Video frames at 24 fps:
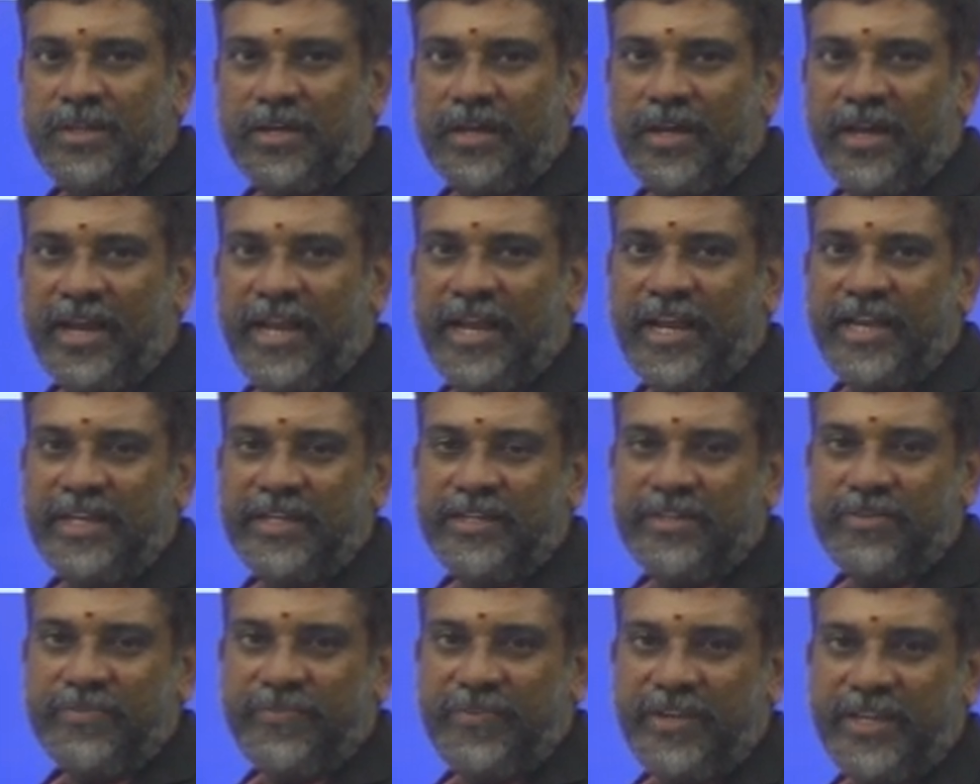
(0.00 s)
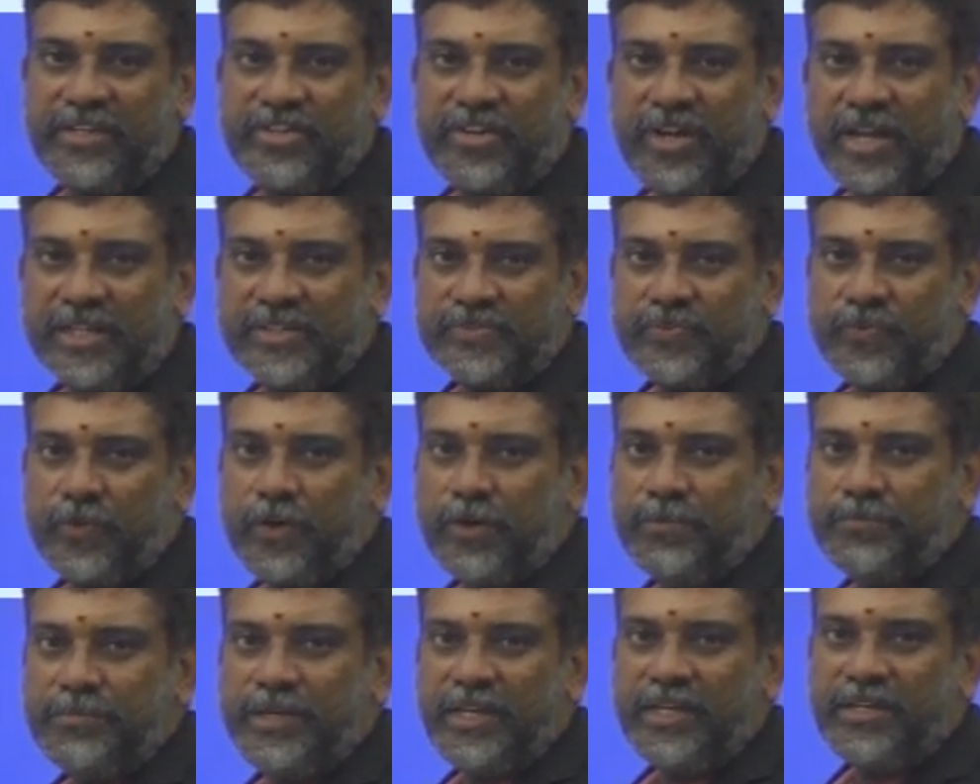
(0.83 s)
and we
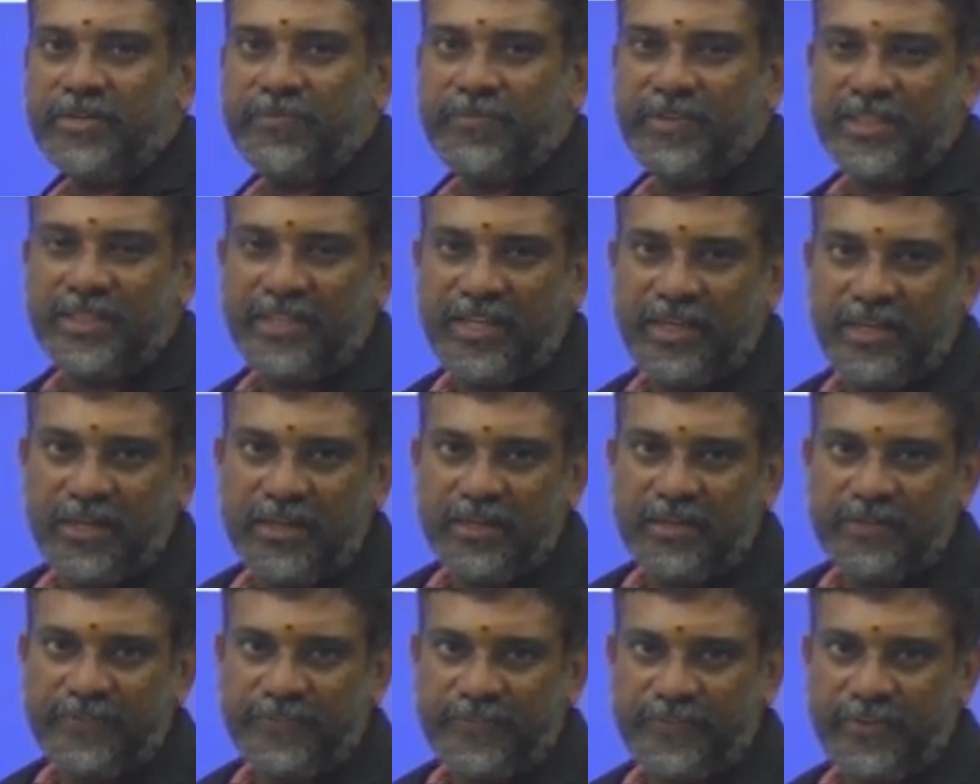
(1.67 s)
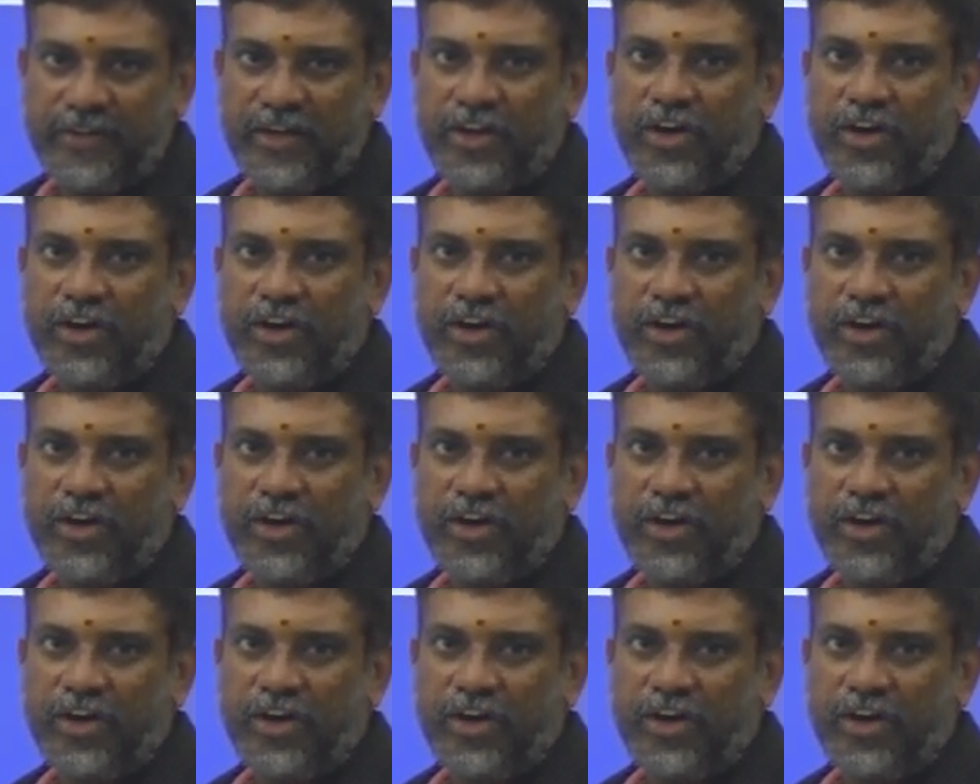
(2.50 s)
transformed it with enough,